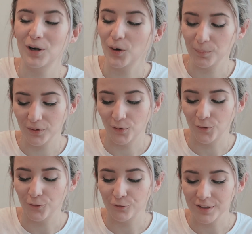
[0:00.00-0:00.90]
Pop,
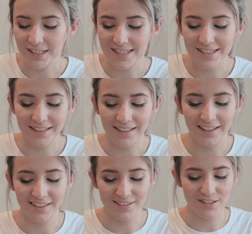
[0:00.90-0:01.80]

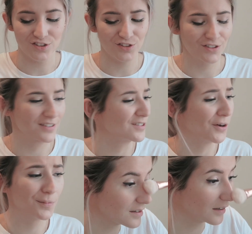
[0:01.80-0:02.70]
obviously. This is just
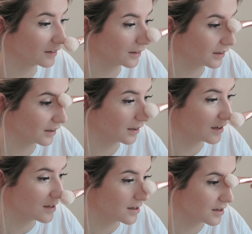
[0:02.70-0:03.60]
so beautiful. It's
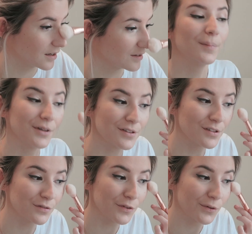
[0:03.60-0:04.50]
intense but
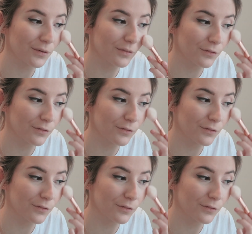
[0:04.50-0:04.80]
beautiful.